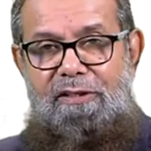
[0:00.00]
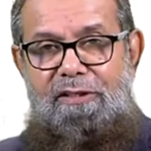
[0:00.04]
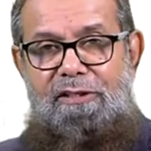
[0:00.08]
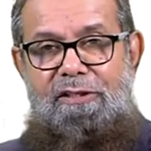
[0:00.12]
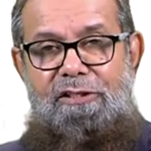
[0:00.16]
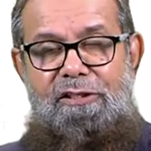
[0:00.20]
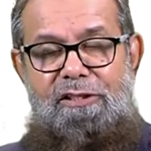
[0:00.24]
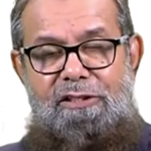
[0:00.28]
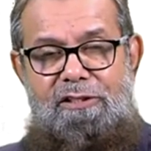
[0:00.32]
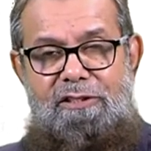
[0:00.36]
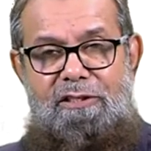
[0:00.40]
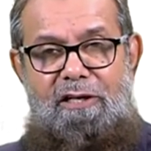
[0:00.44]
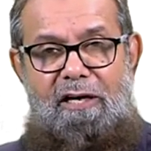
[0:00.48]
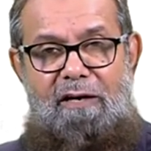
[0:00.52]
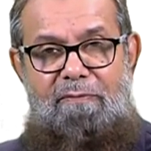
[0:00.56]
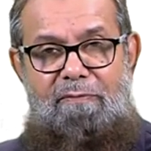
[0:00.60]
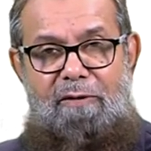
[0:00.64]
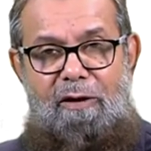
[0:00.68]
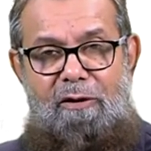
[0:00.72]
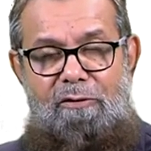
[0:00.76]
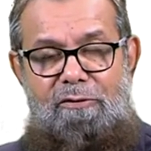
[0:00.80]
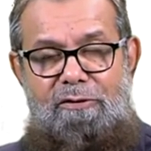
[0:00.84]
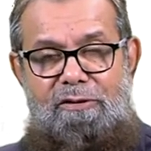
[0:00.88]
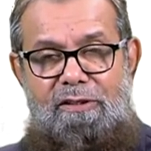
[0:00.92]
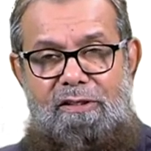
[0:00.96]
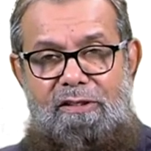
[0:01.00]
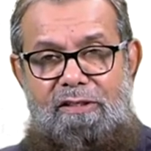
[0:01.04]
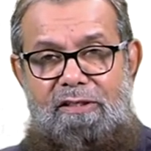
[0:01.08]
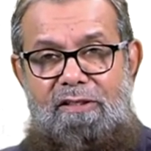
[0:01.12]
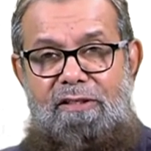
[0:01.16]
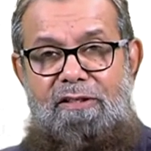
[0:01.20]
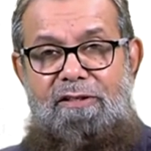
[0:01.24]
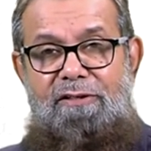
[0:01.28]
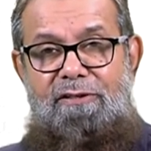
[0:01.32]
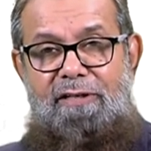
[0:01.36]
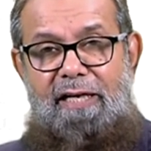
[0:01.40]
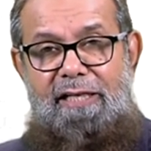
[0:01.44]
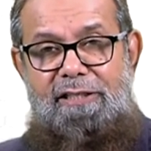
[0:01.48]
is about
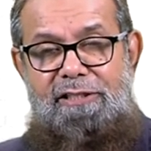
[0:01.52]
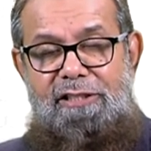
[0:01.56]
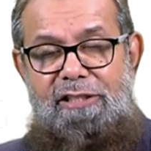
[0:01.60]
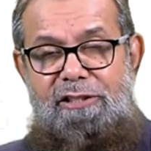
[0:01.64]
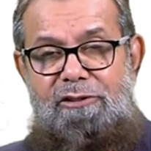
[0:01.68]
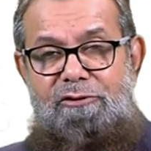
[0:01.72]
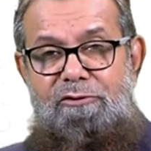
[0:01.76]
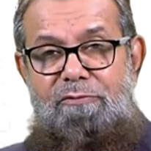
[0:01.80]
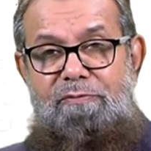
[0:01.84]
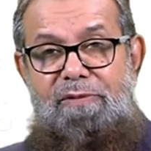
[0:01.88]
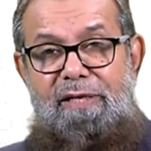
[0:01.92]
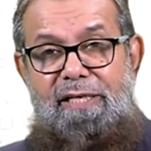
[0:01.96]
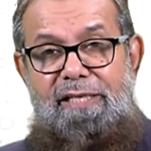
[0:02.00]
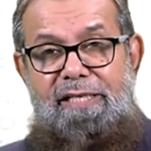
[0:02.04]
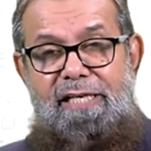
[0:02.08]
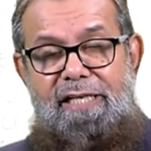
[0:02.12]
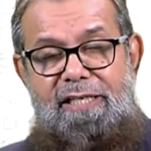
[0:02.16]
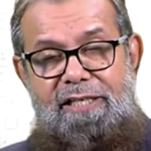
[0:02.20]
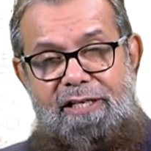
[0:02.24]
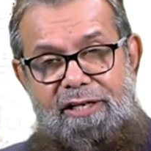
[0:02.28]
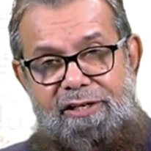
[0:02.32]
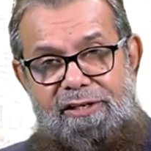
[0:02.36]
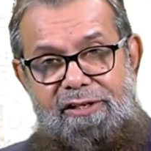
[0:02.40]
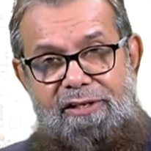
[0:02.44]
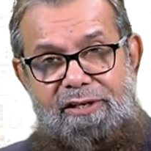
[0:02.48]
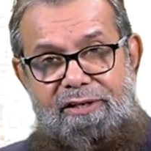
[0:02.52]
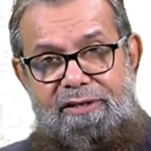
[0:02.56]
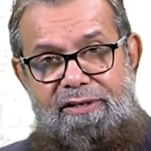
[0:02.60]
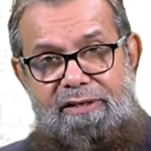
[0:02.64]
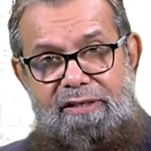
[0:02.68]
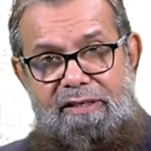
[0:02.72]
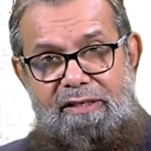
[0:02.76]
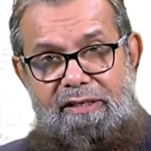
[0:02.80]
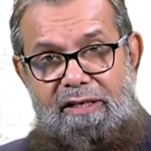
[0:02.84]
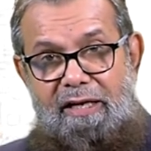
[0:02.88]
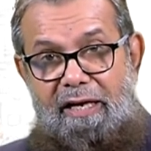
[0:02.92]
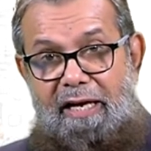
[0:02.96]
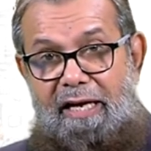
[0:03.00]
writing to build a career
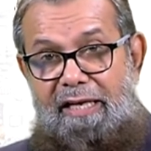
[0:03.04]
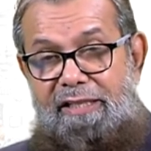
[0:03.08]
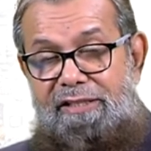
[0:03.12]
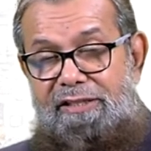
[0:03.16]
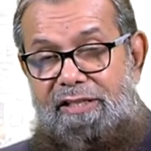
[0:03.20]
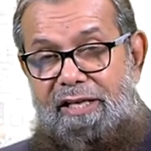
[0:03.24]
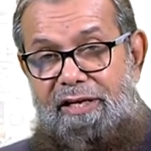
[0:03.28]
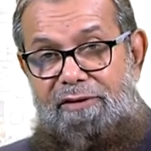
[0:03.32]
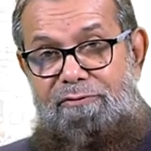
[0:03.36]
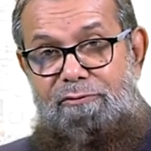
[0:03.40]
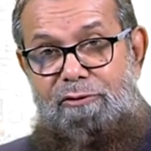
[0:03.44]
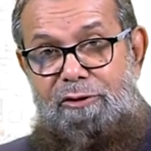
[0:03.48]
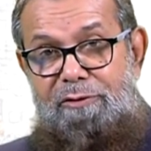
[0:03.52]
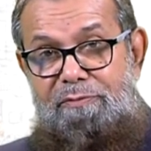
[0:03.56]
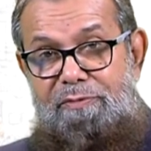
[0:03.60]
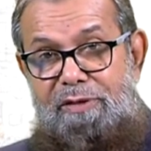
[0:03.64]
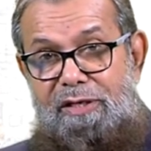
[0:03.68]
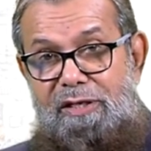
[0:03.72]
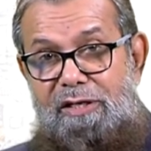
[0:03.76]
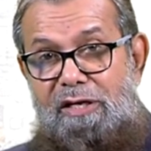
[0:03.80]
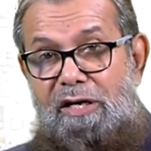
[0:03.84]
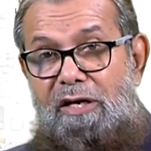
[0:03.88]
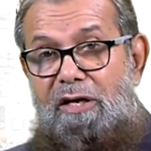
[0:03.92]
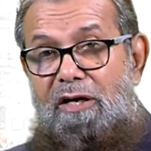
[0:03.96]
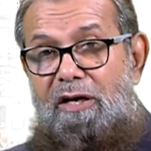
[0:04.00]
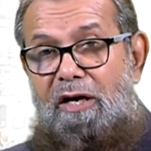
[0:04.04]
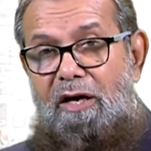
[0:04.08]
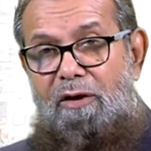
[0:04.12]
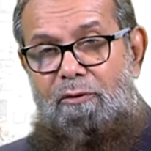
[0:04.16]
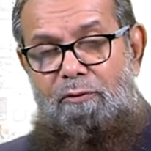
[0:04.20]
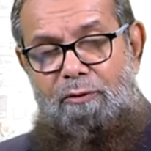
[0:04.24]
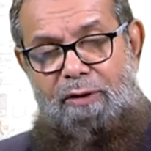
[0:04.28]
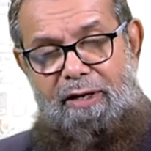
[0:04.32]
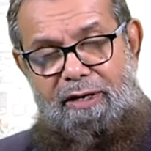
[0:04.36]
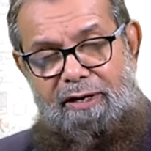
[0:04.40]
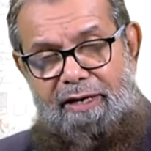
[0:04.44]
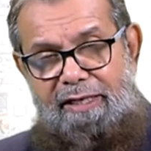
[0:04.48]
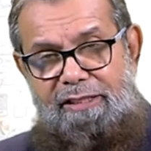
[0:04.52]
and there would be a
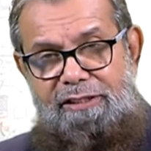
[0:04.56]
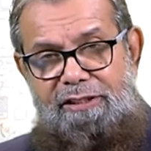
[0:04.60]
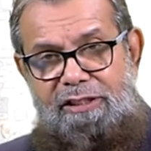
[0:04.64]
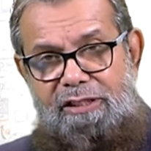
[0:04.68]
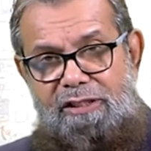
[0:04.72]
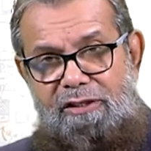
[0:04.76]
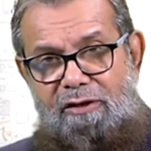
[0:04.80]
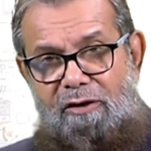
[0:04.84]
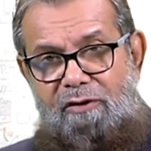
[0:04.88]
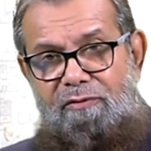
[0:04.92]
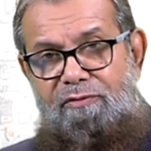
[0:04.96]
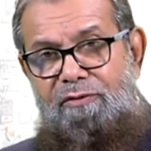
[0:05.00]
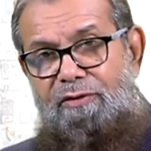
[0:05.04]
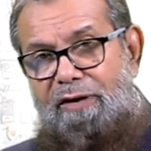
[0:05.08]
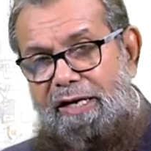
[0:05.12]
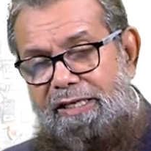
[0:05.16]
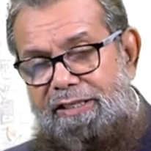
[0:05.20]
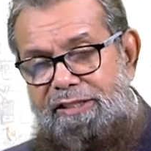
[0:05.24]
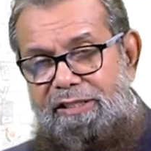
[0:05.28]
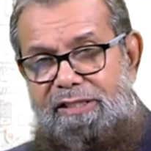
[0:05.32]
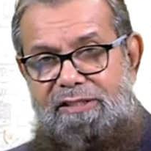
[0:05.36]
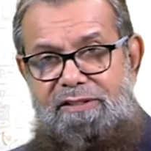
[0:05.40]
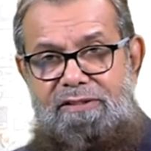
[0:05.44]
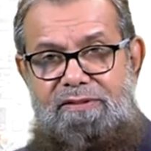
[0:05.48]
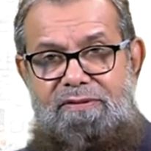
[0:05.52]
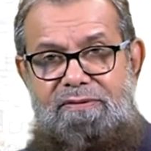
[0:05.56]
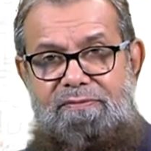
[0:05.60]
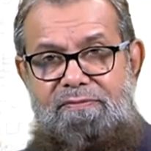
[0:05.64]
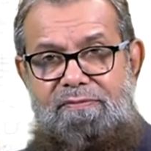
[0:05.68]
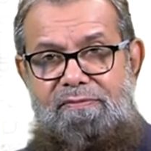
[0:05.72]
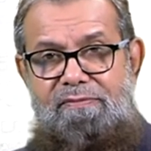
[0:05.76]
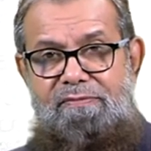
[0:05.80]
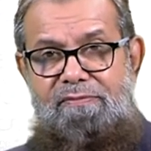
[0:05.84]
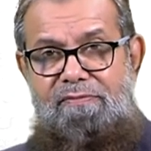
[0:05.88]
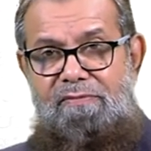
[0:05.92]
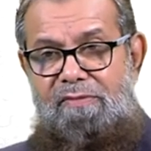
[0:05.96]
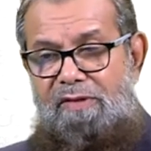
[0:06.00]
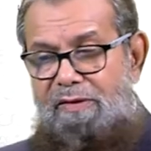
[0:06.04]
variety of writings
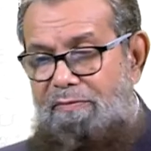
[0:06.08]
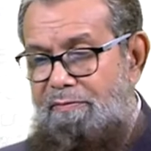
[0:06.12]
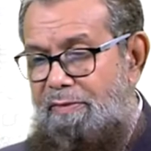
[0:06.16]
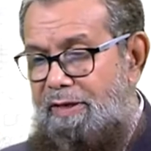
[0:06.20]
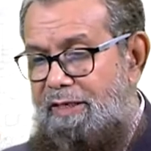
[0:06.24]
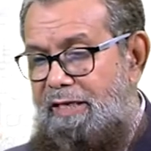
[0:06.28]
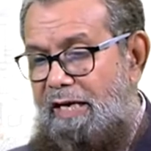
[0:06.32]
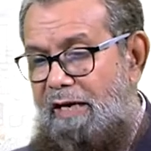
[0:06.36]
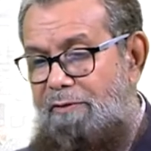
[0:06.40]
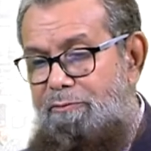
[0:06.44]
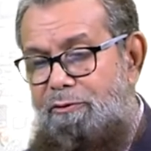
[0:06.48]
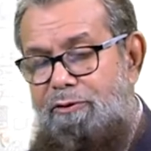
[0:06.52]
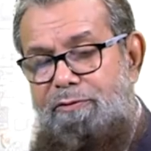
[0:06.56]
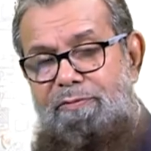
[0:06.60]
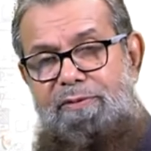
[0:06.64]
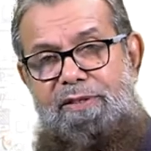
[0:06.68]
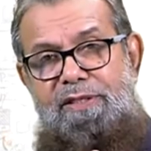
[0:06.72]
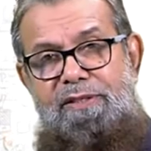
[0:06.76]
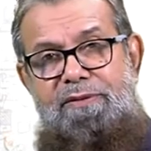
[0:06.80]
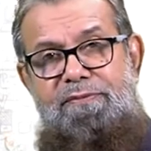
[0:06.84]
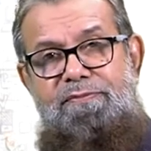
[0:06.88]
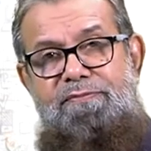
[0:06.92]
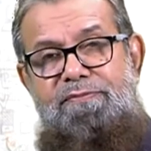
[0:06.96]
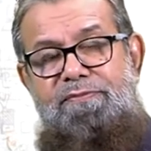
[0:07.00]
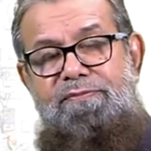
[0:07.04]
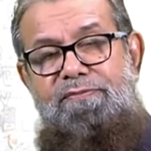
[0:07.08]
but I would be